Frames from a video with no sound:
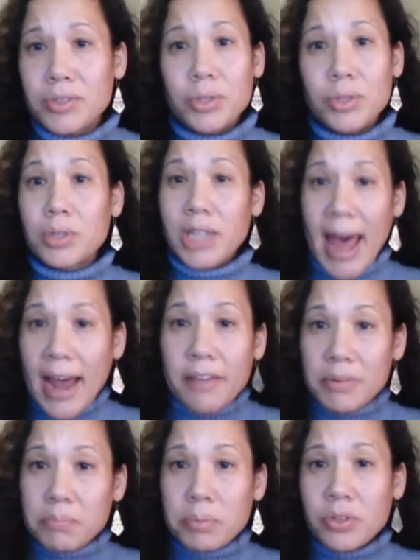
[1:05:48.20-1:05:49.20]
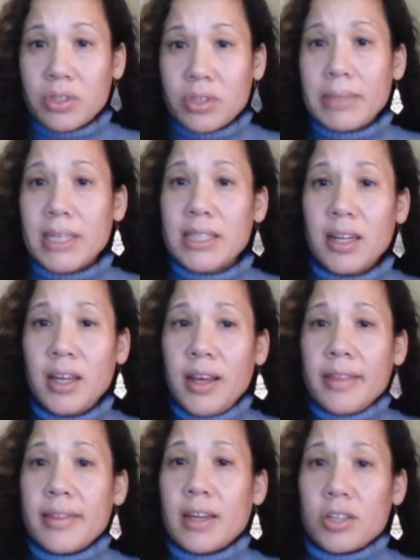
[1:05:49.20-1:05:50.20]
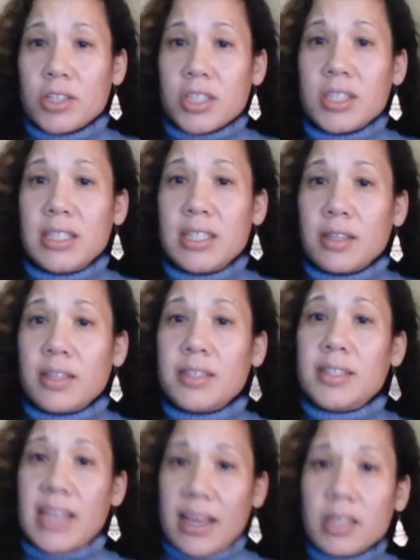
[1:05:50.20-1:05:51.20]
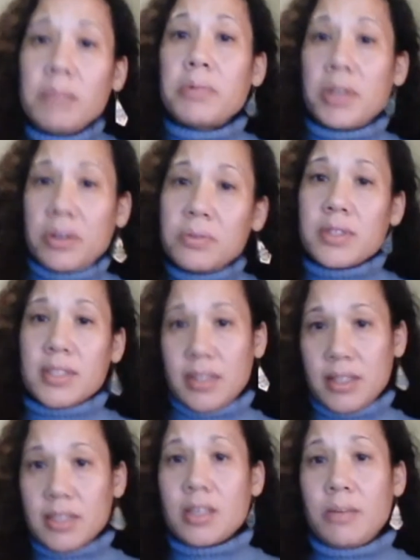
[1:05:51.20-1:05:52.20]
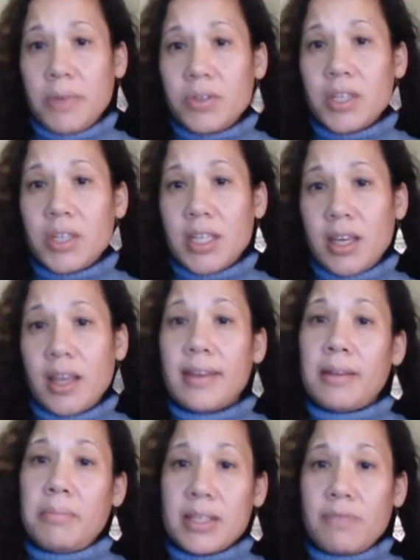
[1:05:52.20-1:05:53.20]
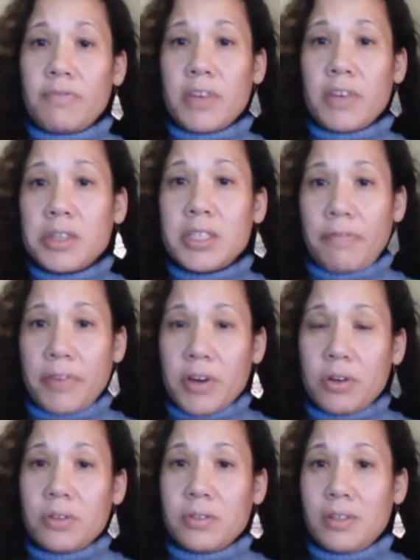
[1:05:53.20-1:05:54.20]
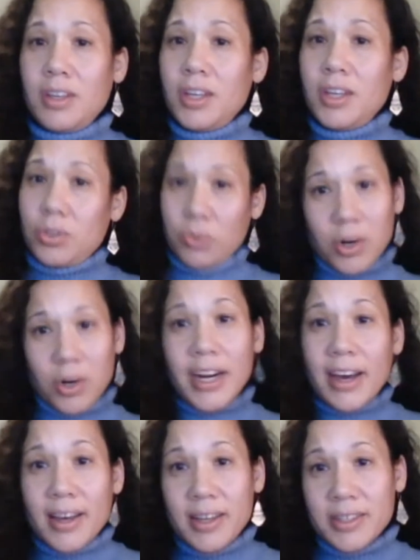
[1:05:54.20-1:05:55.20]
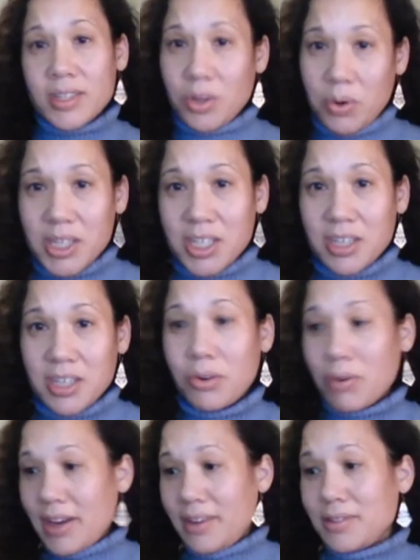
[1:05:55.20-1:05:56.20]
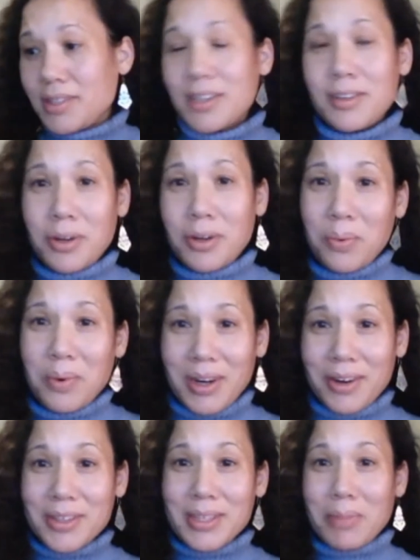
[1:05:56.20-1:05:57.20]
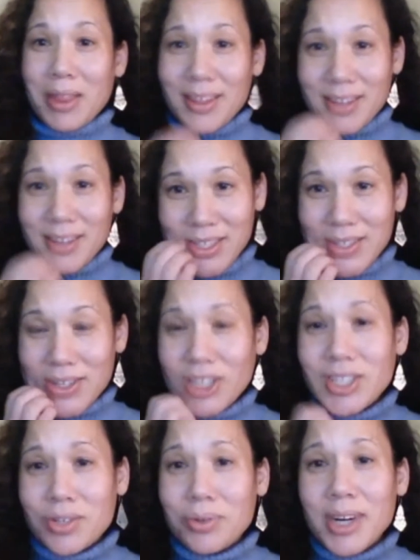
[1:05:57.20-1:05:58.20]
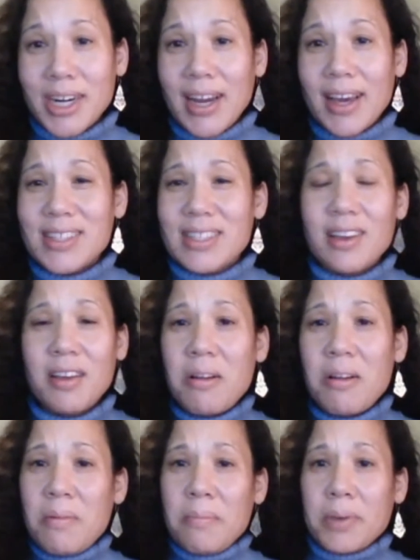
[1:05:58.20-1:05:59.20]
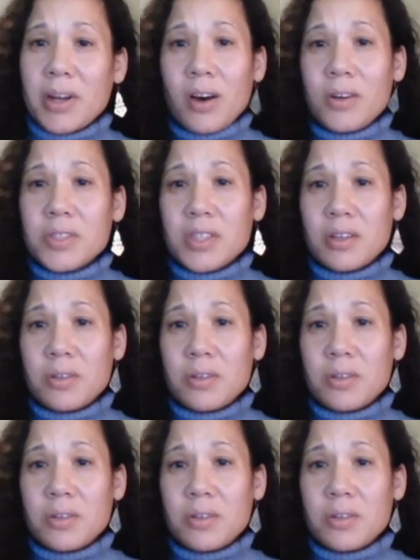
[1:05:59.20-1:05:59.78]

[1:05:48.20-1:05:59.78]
lack of employment, that are just dealing daily blows to this community. And it makes it very difficult to organize, to the question around, what are some of the constraints to organizing, but also